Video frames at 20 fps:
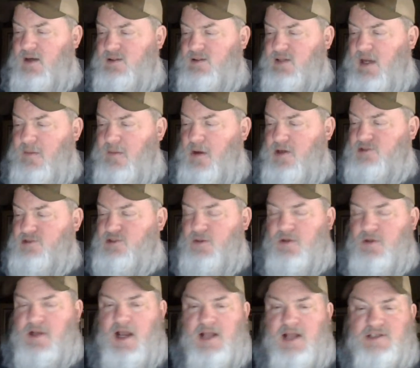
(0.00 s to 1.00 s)
also
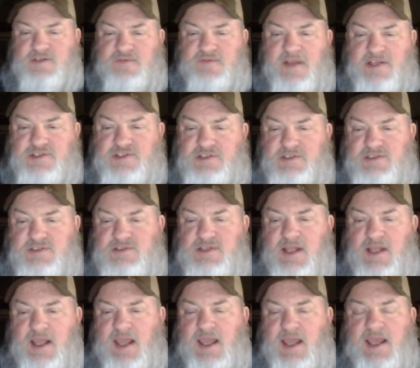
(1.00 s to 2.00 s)
a conservationist,
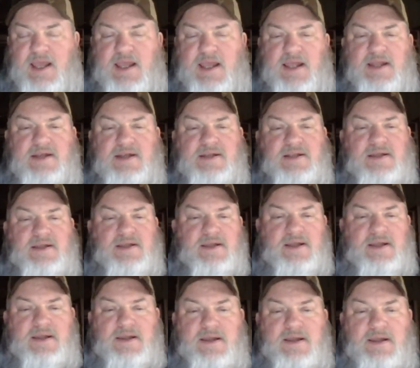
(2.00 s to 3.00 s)
and
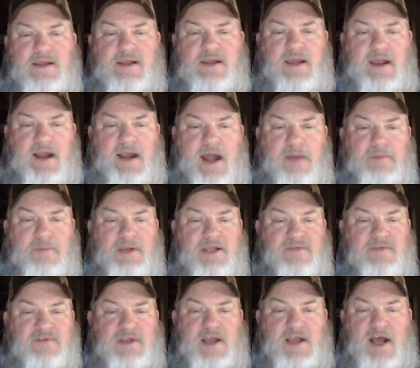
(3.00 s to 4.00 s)
I
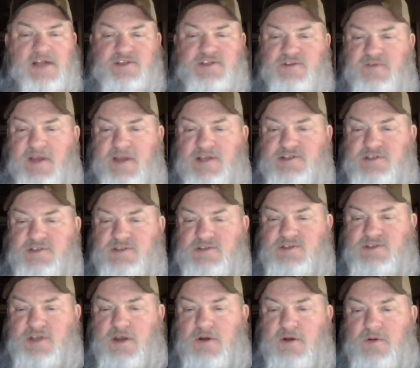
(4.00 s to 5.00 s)
believe in conservation.
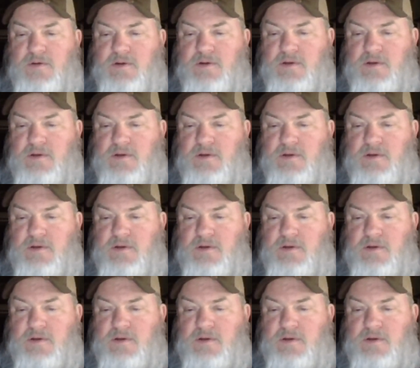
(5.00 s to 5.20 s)
So